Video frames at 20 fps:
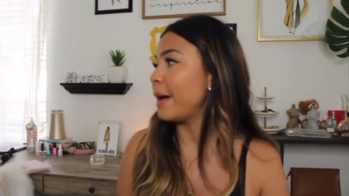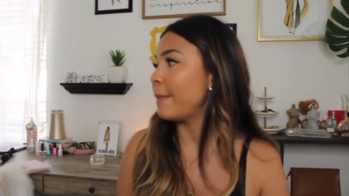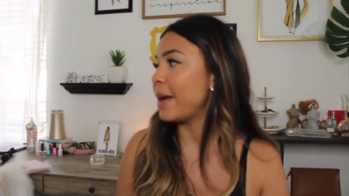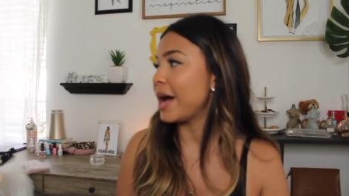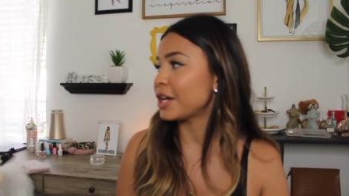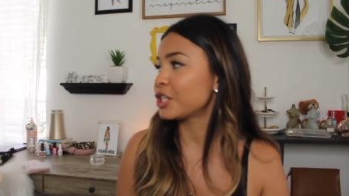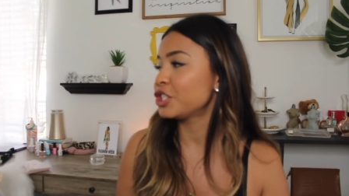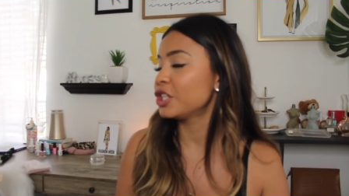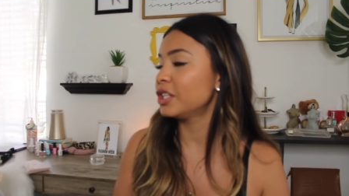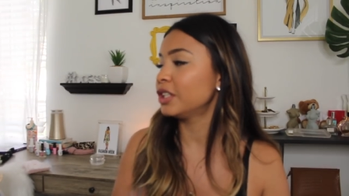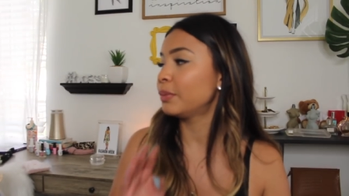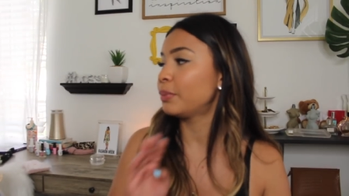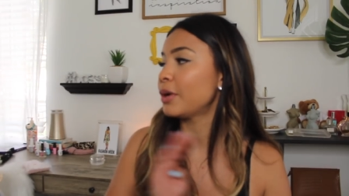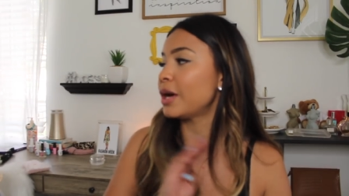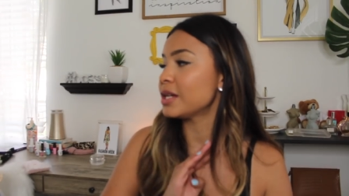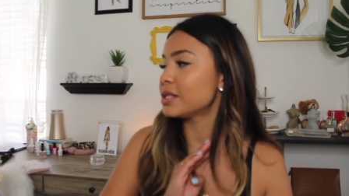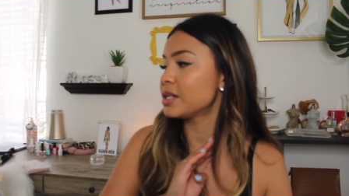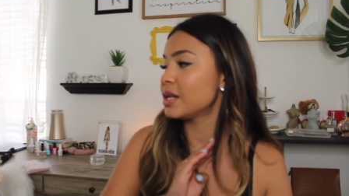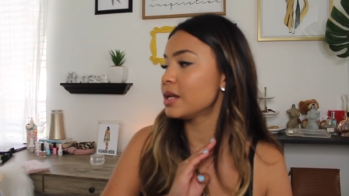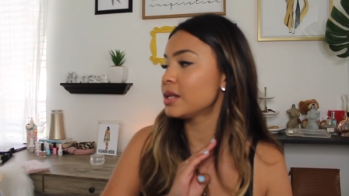I'm actually in the
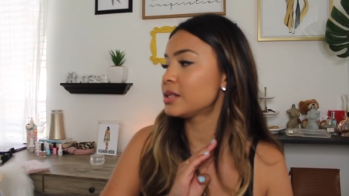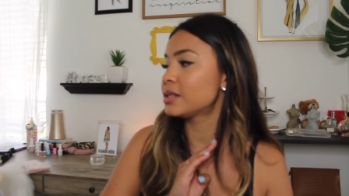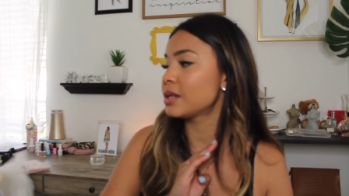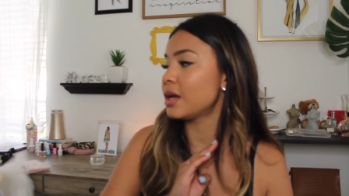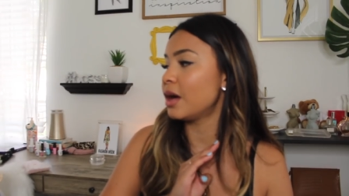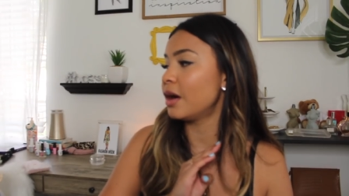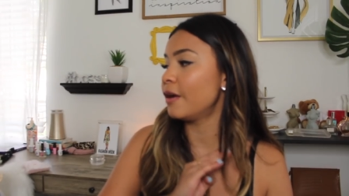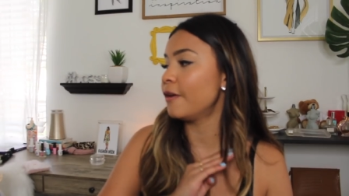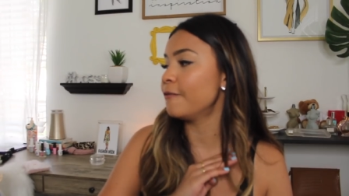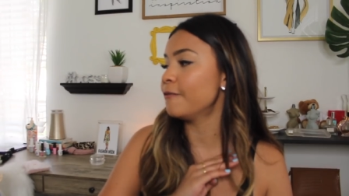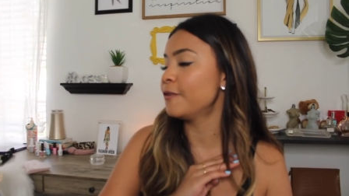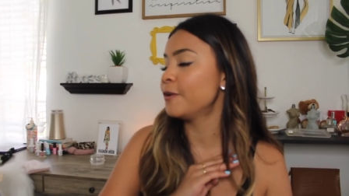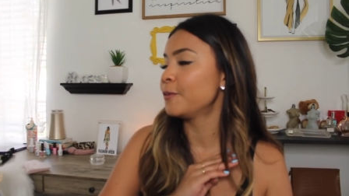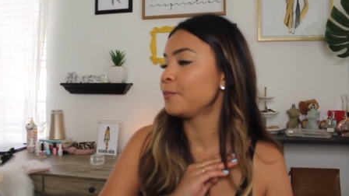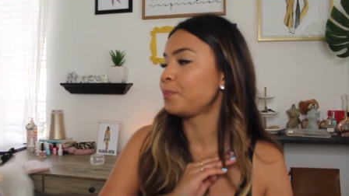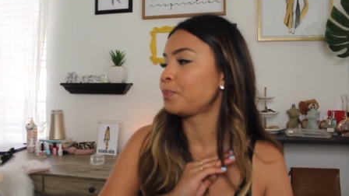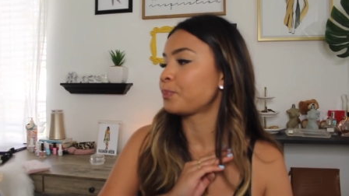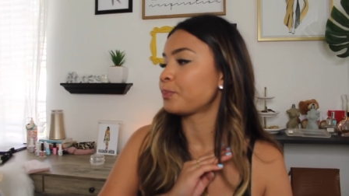process of